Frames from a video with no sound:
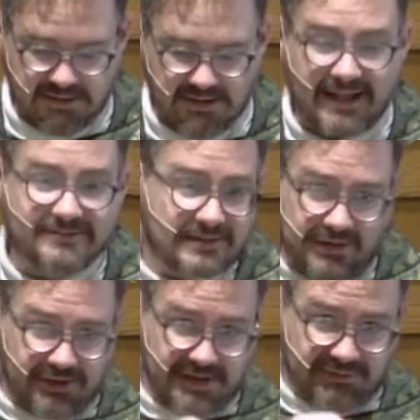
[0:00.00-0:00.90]
That's
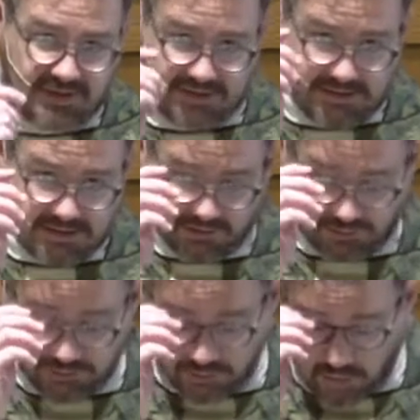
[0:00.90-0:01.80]
clear even in the initial
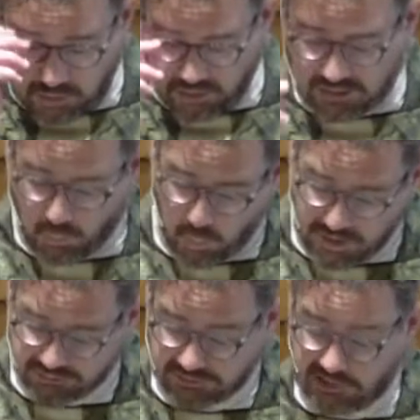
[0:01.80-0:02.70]
rhetorical
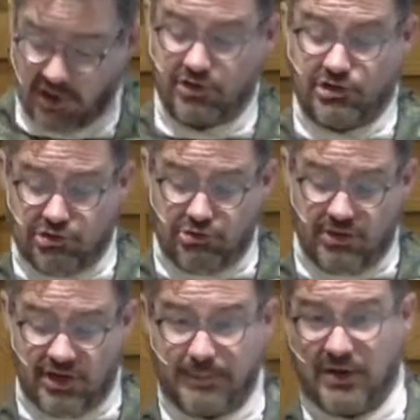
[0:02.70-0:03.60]
question Are you
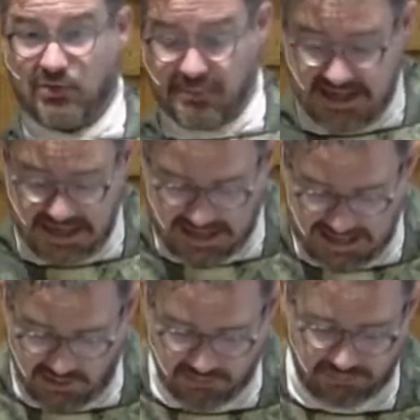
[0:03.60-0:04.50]
going to build me a
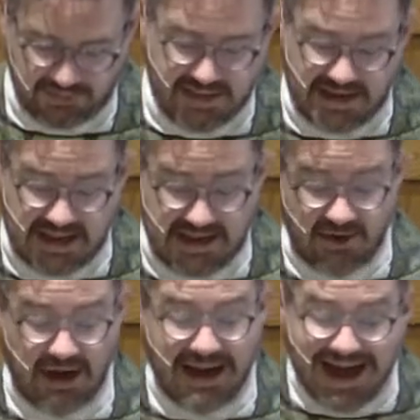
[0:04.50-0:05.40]
house? And then
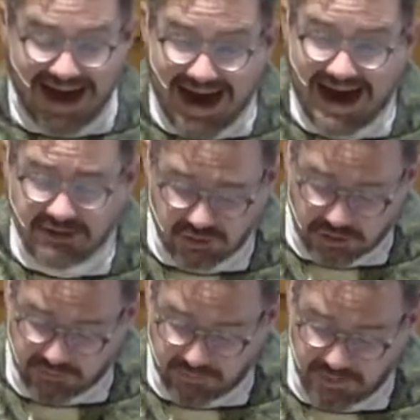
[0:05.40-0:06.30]
later, I took
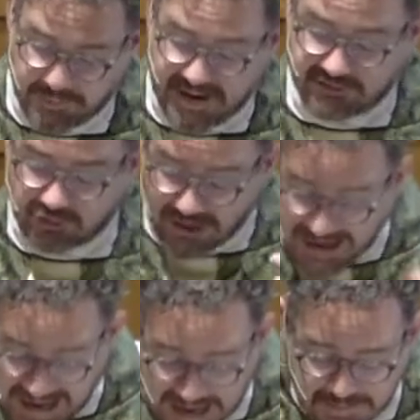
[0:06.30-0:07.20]
you from the pasture.
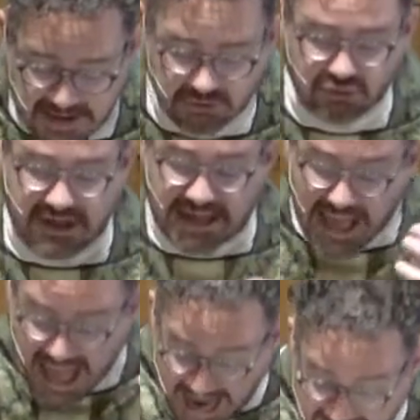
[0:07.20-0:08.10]
I made you king.
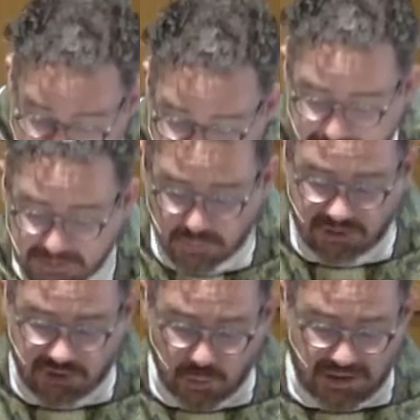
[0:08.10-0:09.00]
I've been with
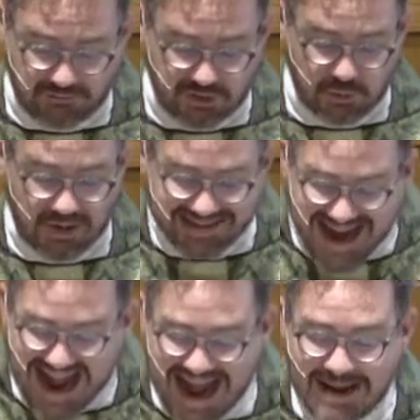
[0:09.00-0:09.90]
you wherever you went.
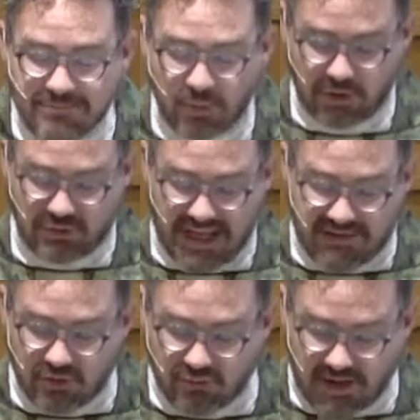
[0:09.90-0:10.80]
I'm the one who gave
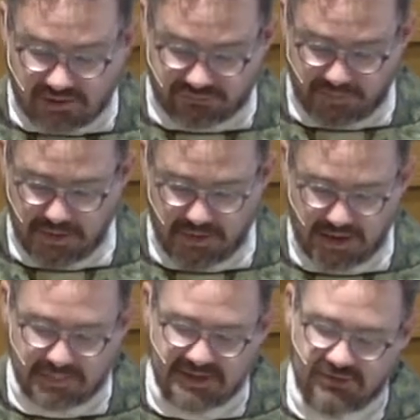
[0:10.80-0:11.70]
you rest from your
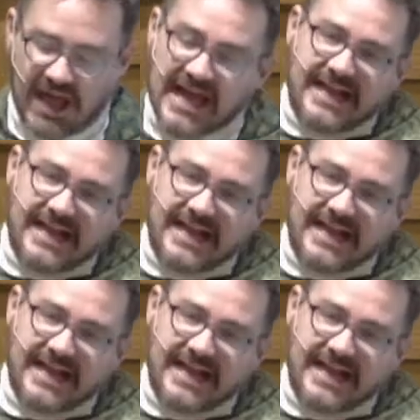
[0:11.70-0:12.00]
enemies.